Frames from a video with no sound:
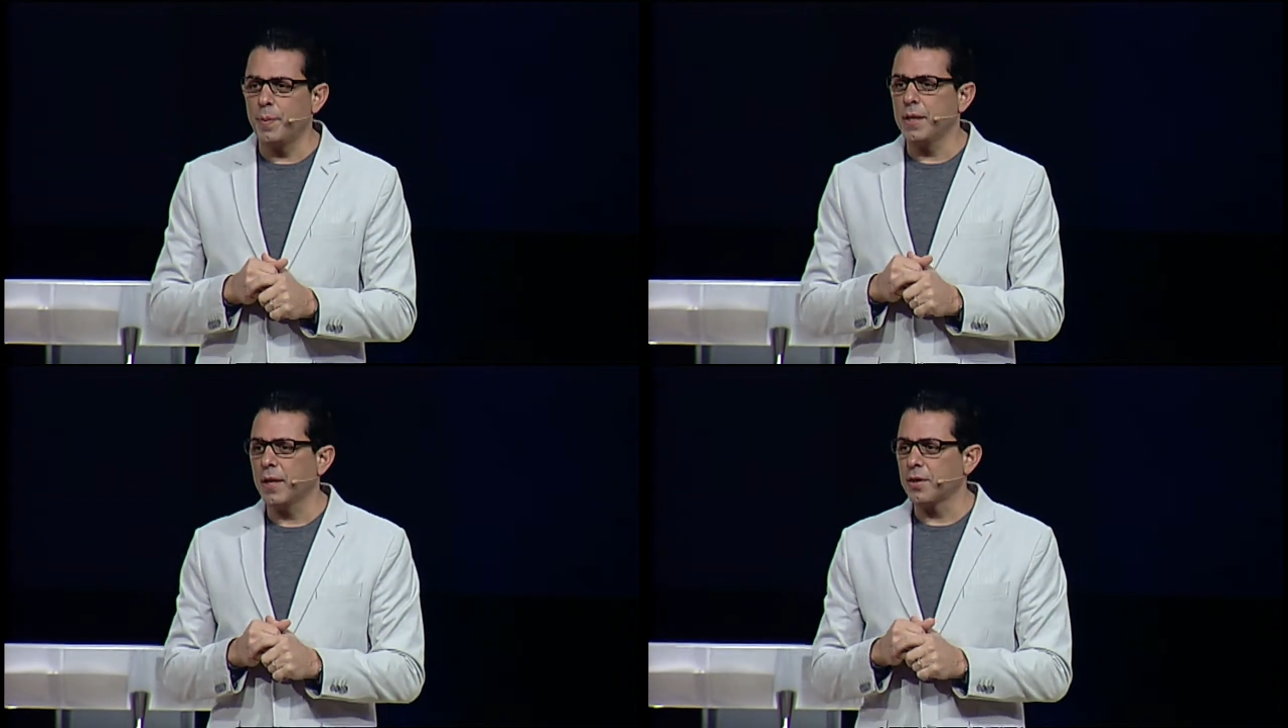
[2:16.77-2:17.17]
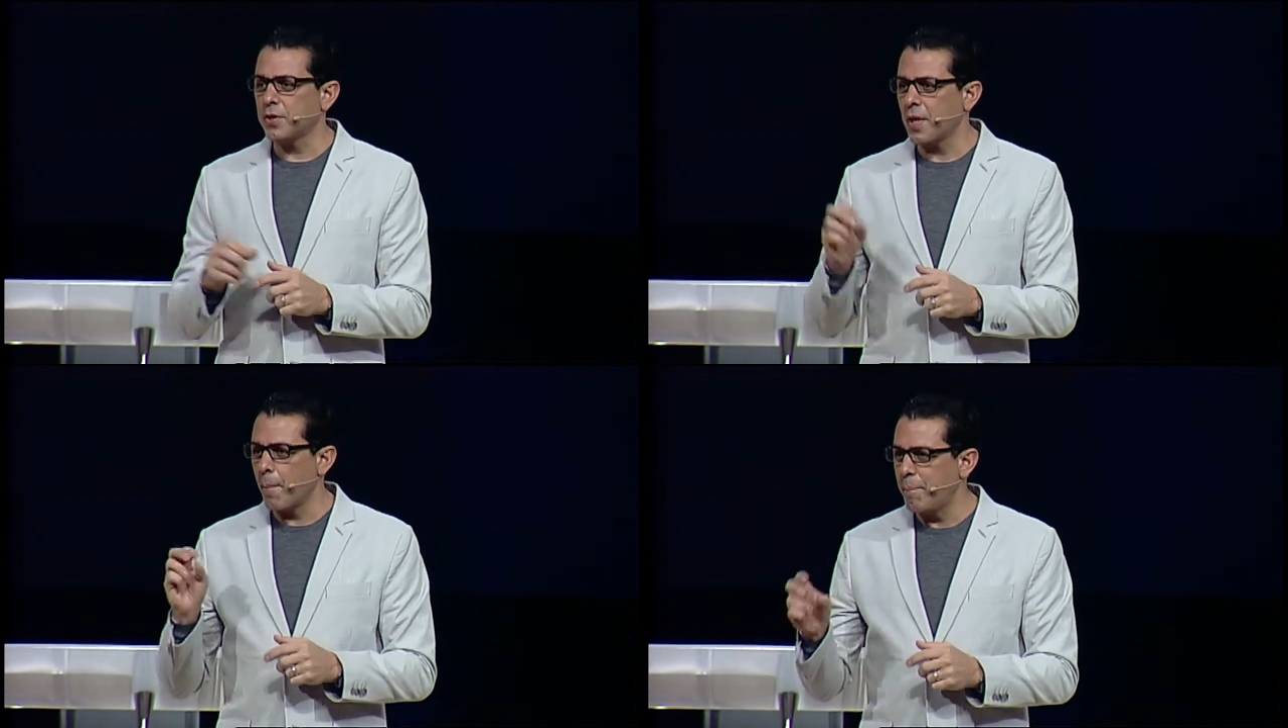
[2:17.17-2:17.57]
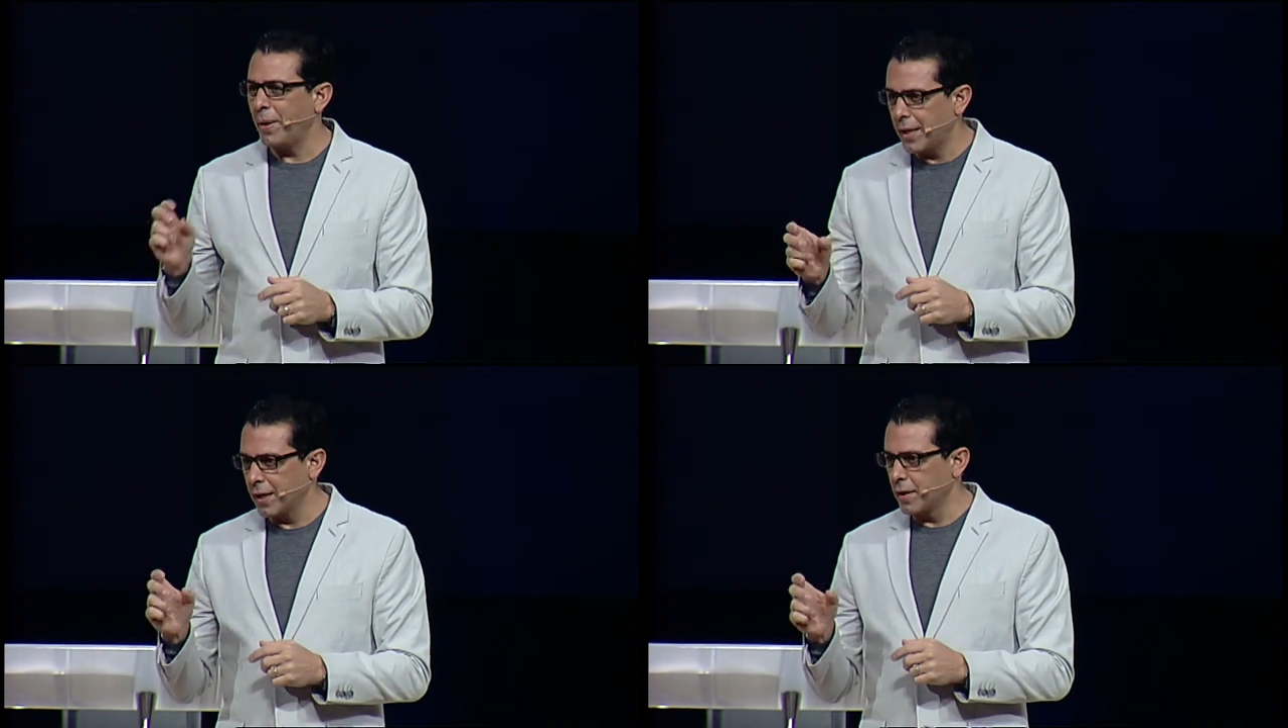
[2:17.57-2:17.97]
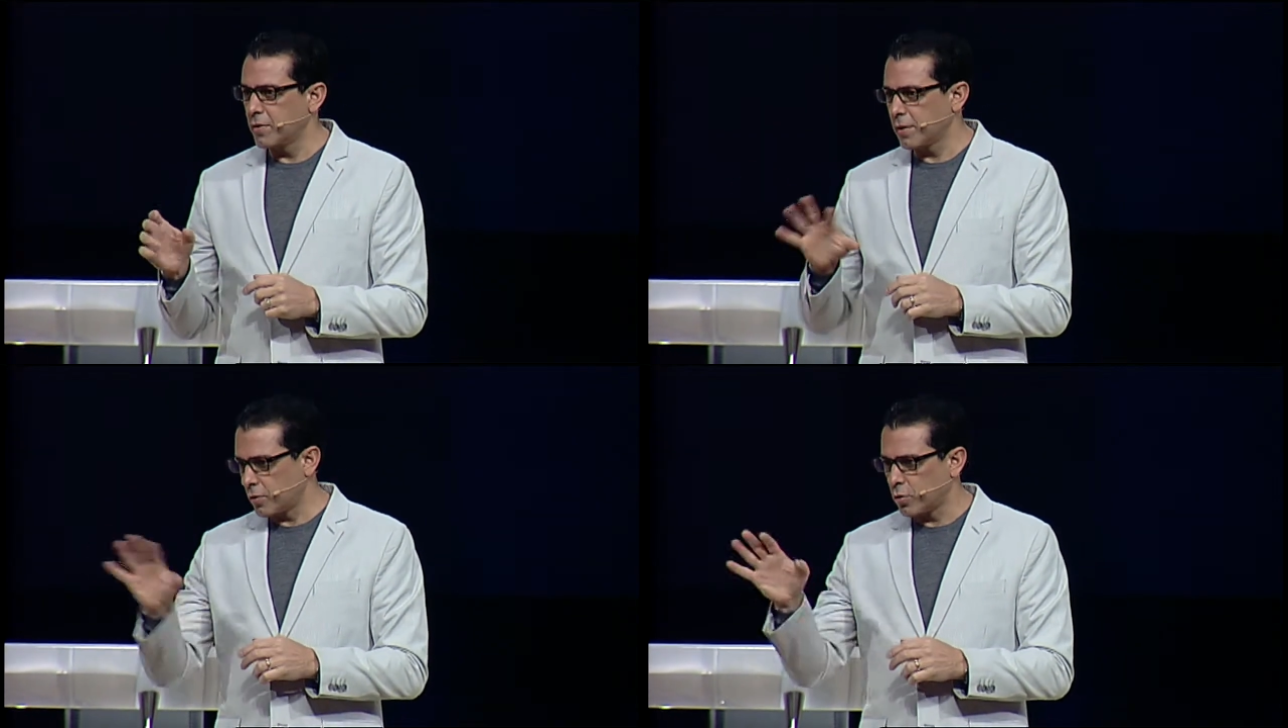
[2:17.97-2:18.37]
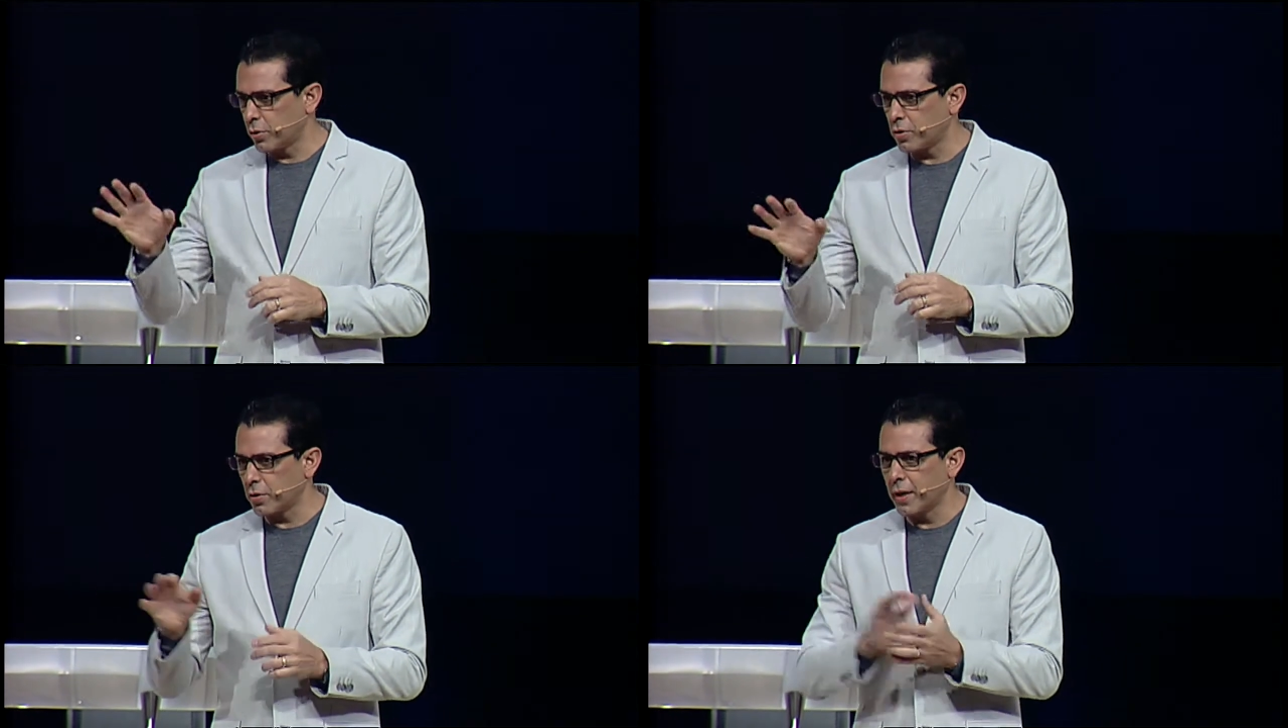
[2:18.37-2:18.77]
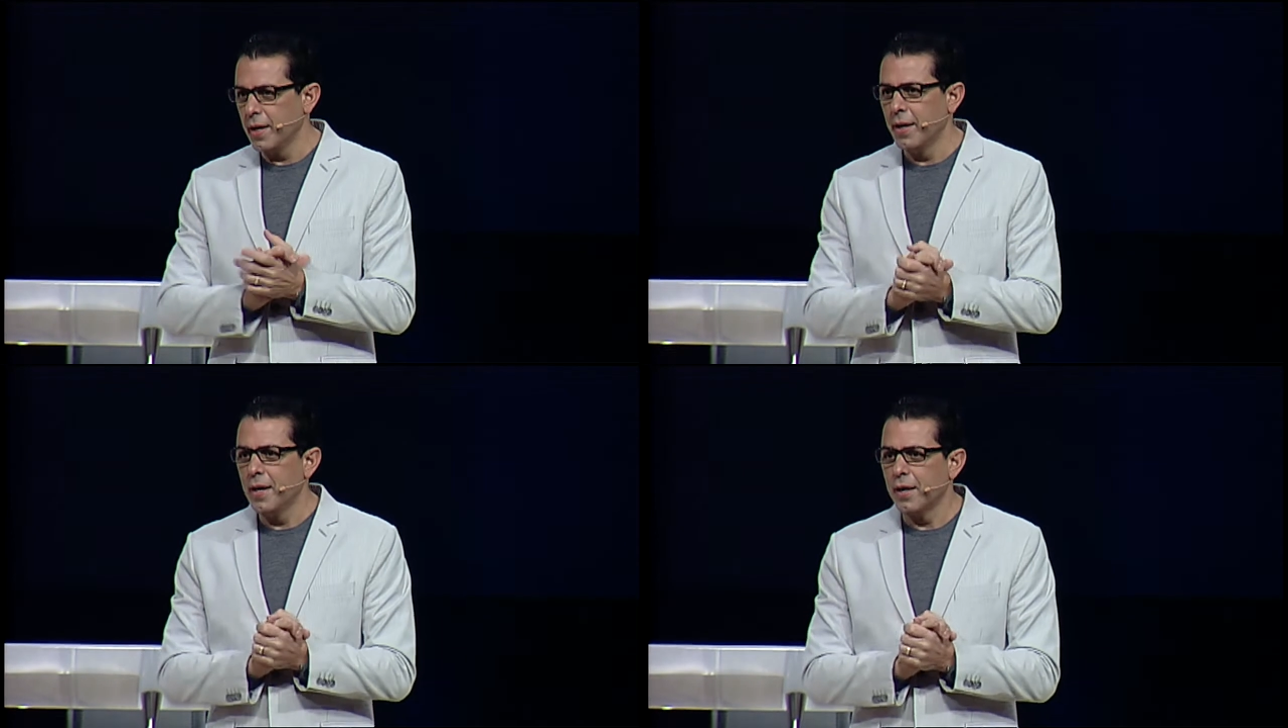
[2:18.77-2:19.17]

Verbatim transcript: because some pigs, this is a true story,